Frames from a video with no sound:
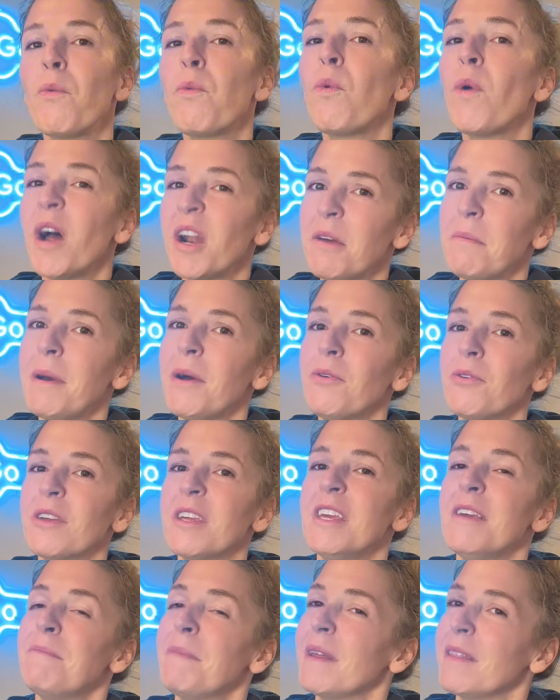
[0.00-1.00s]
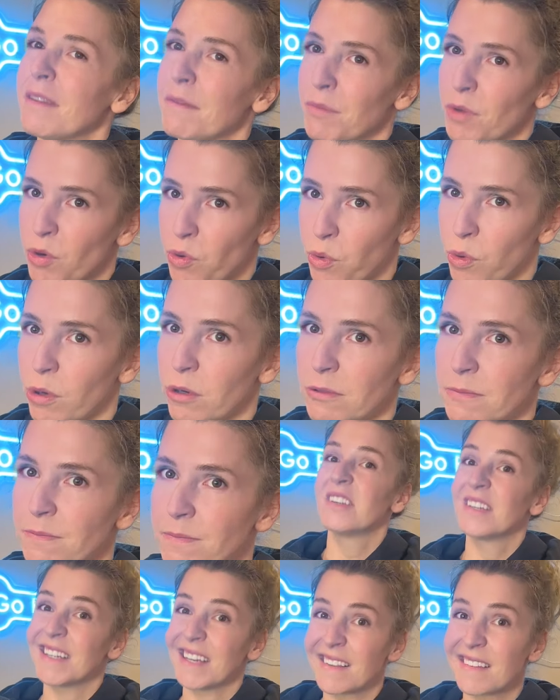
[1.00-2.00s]
what about keeping them cool?
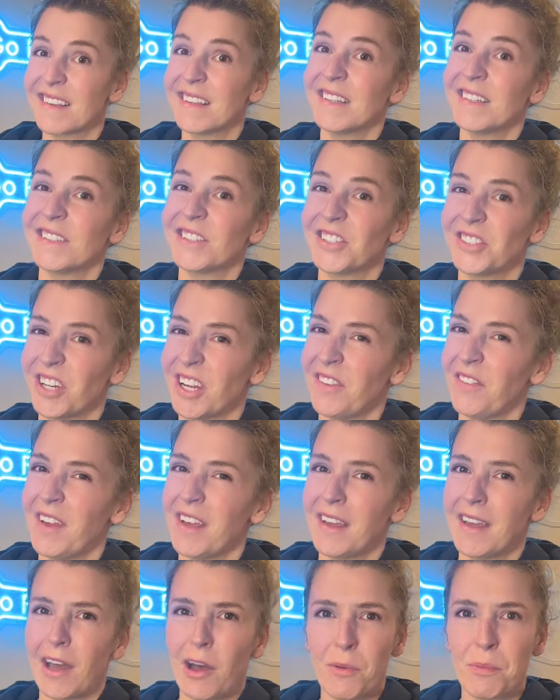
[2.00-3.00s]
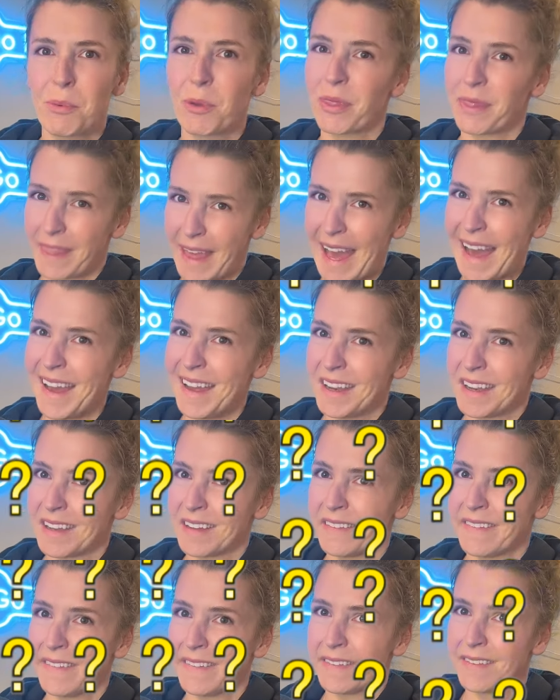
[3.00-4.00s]
Doesn't shaving help with that?
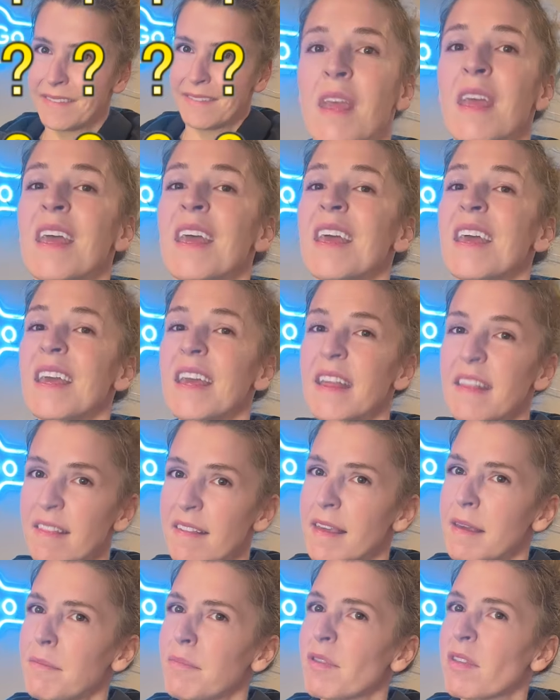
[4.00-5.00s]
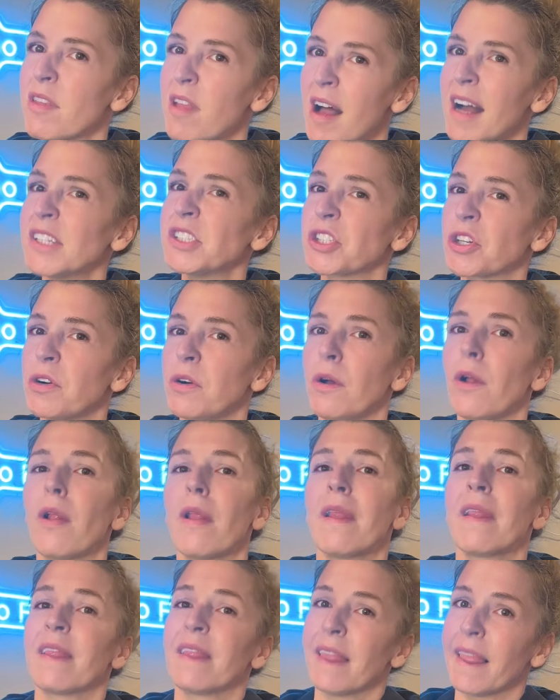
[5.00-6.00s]
It seems logical.
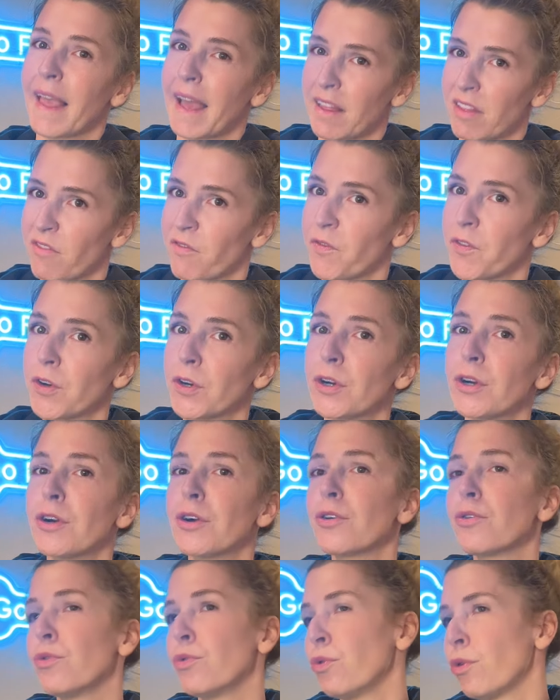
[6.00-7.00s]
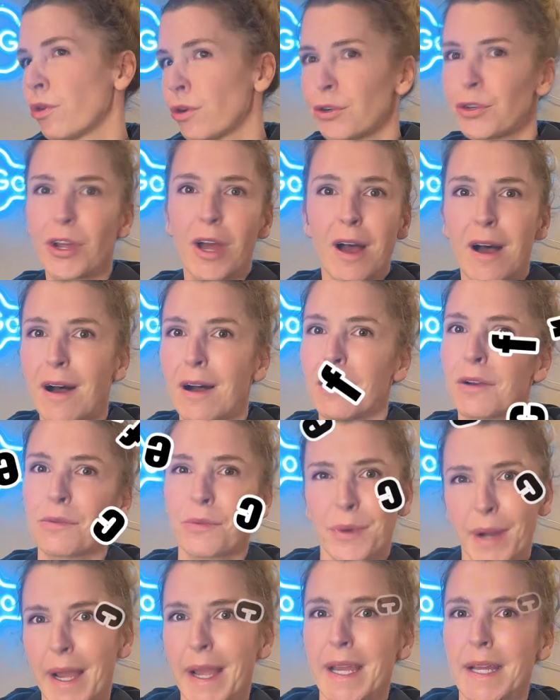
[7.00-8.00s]
Less fur, cooler dog,
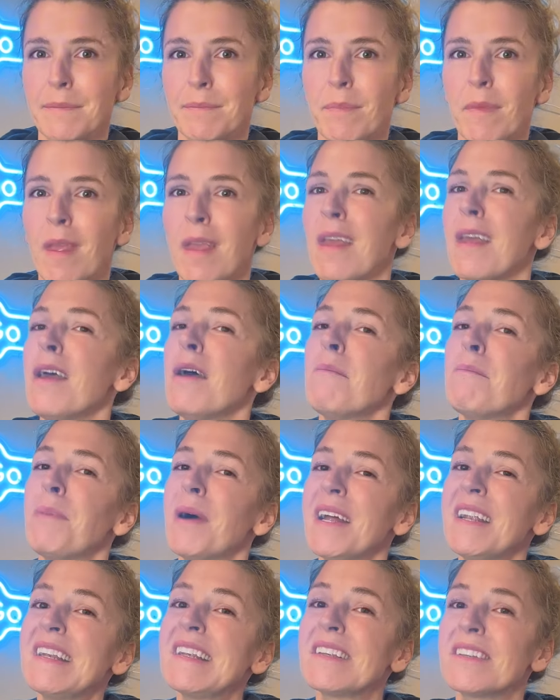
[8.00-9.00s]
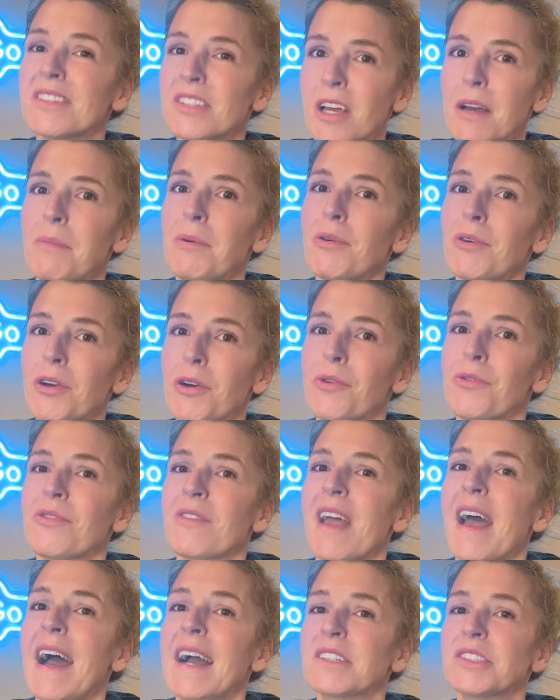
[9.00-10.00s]
right? But double coats
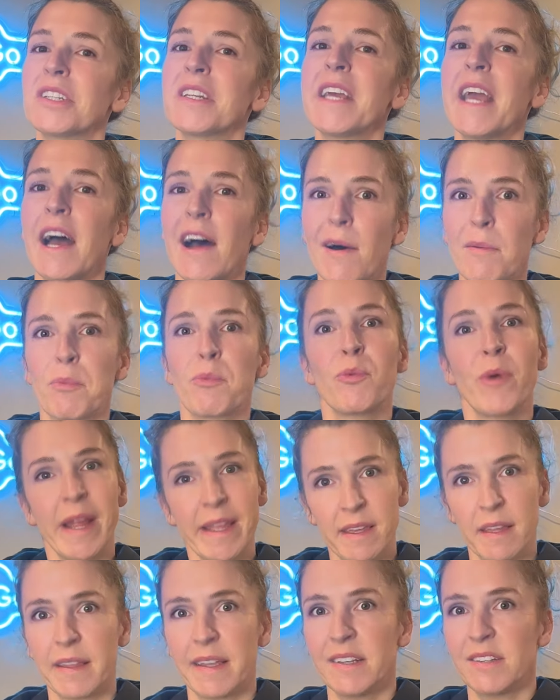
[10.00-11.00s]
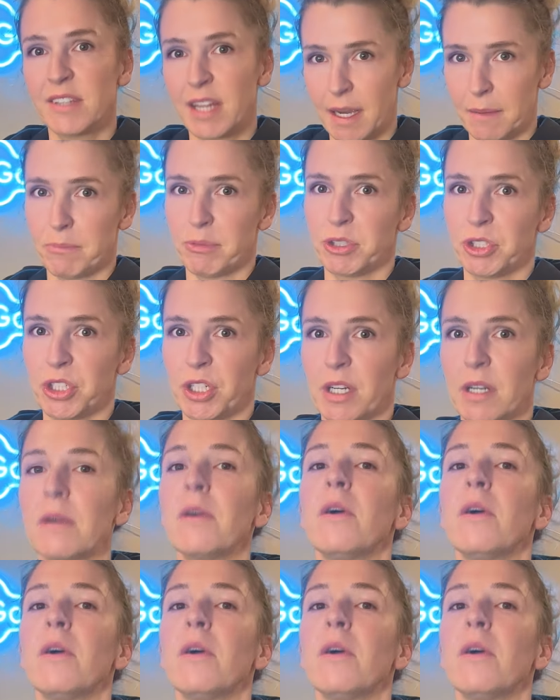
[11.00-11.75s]
actually help regulate temperature.